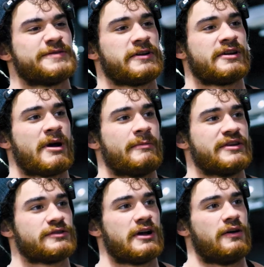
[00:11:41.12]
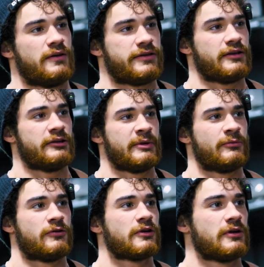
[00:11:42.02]
just bringing my mental health a little
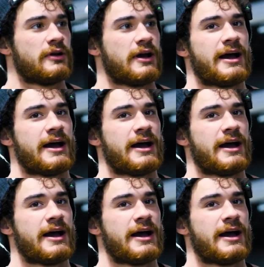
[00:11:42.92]
bit more